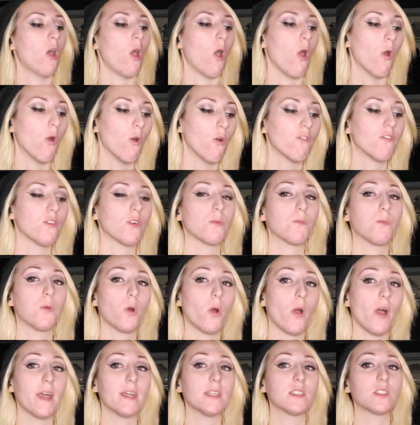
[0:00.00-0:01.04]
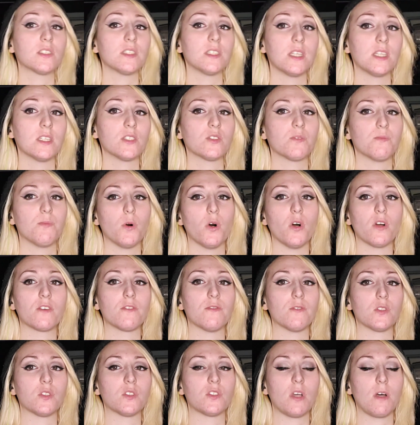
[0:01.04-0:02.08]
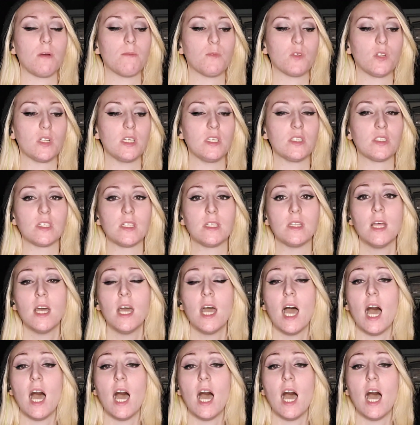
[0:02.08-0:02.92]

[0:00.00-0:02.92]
overpriced this book for some reason.